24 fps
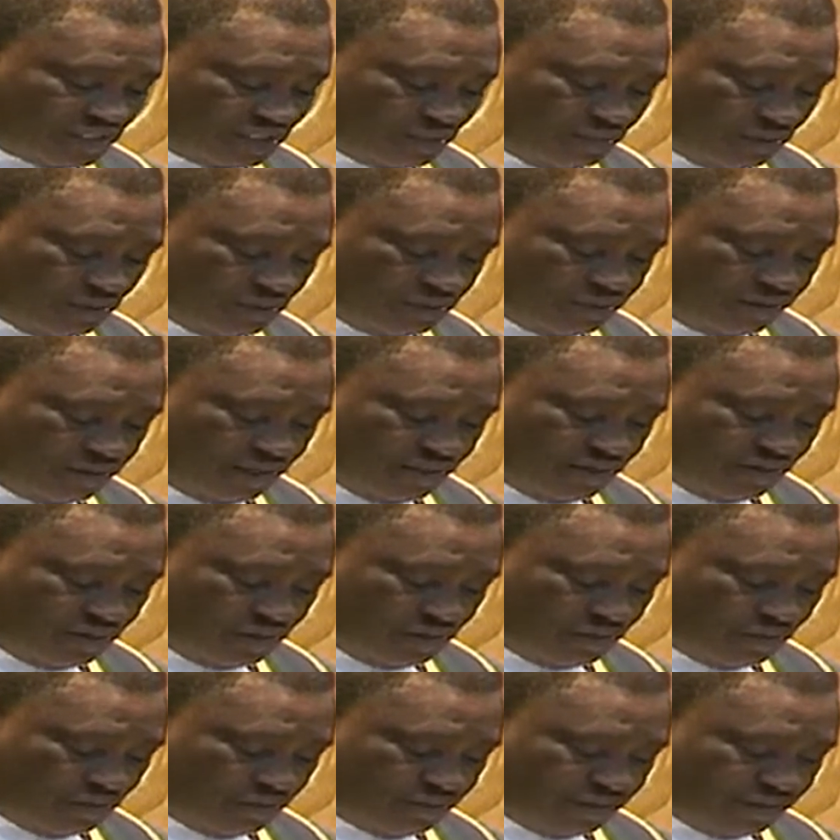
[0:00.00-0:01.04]
tabled by the
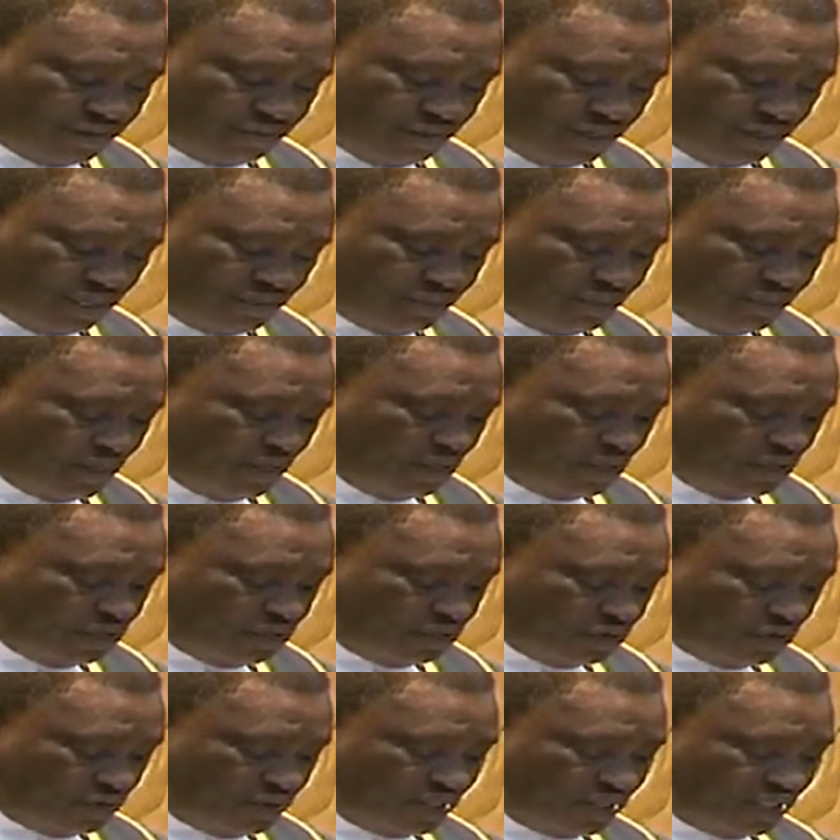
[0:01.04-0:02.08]
Honourable Member
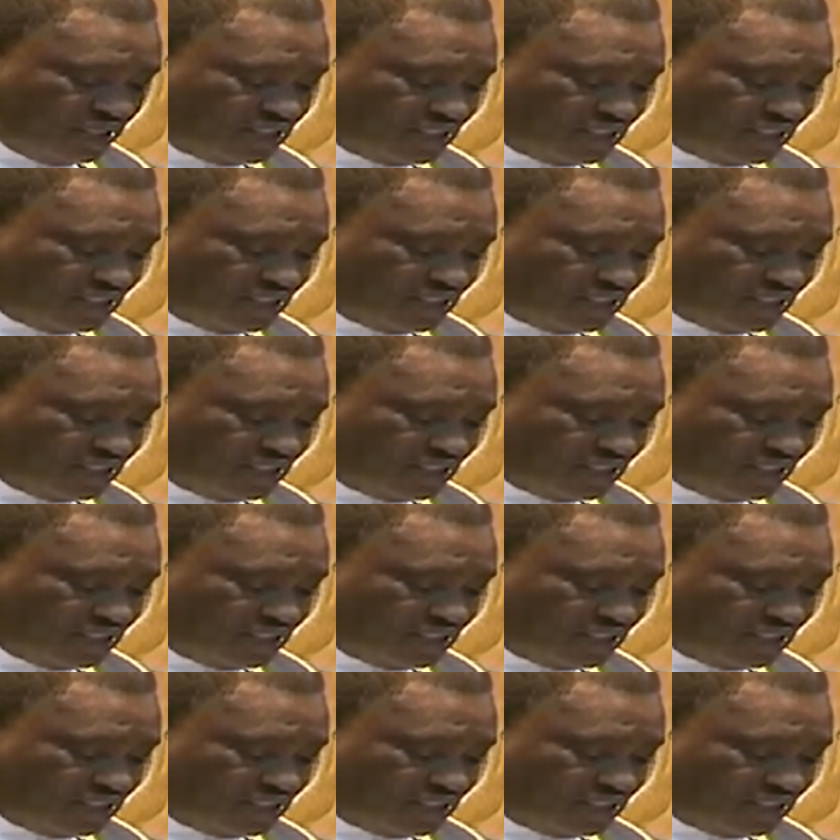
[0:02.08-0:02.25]
during the